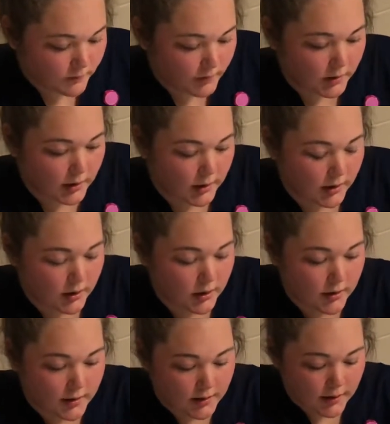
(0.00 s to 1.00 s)
Okay.
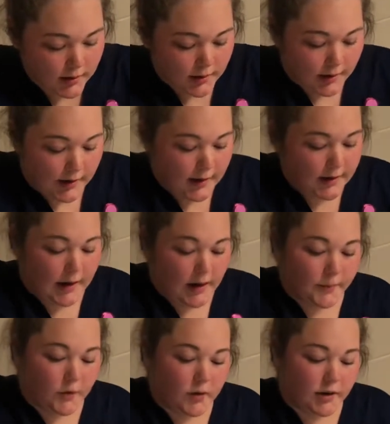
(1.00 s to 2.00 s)
And now
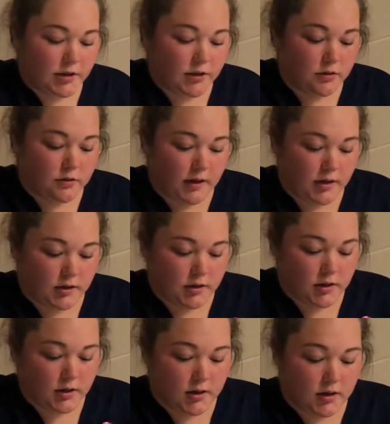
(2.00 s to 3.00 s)
I'm going to
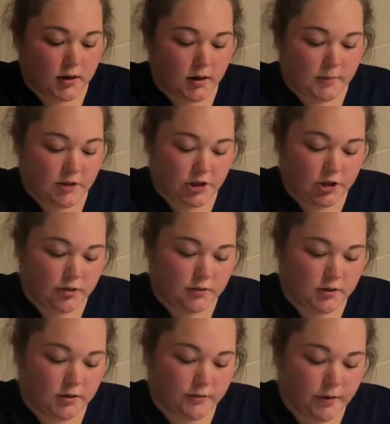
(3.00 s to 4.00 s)
enter Mr.
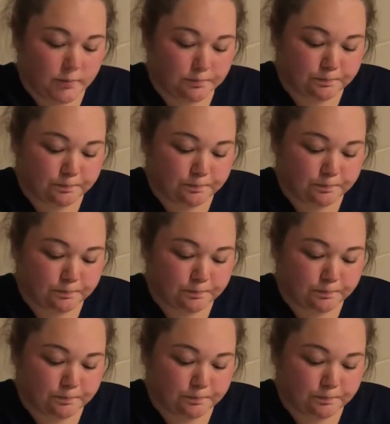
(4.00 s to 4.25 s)
Jones's room.